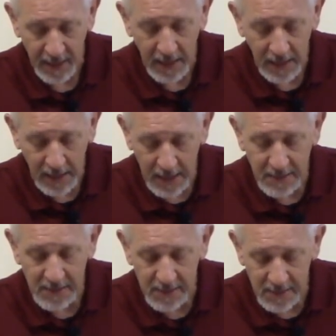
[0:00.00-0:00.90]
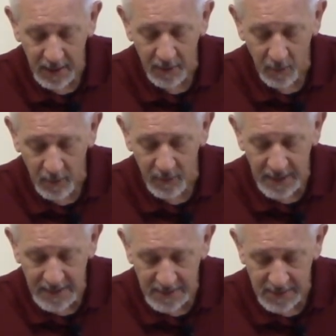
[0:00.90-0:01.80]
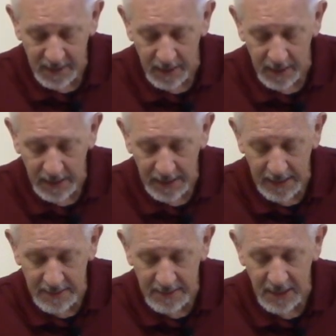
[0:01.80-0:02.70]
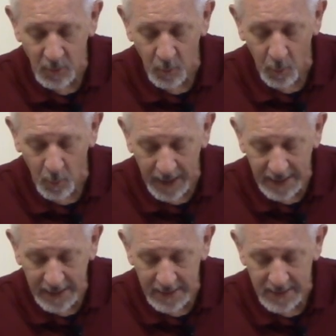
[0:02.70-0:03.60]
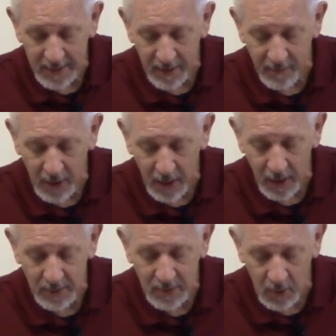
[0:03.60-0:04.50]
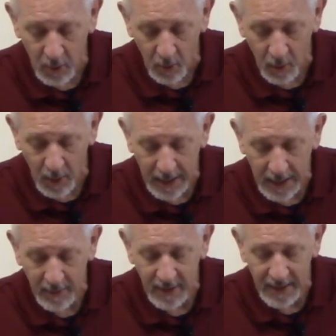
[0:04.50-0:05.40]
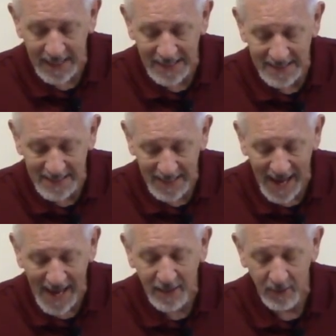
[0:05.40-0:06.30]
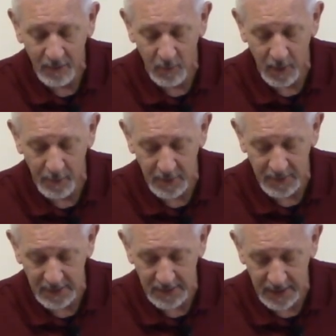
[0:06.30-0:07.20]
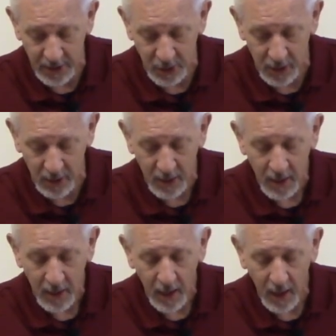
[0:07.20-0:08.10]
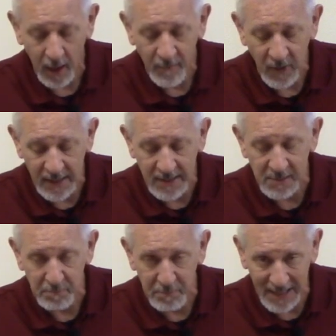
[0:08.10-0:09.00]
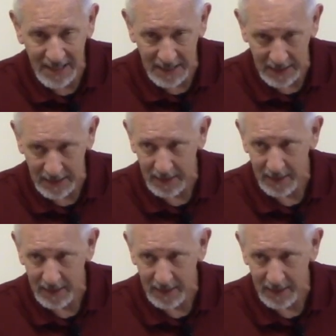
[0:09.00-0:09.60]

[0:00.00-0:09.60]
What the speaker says: His Son, or the Son, is the radiance of God's glory and the exact representation of His being.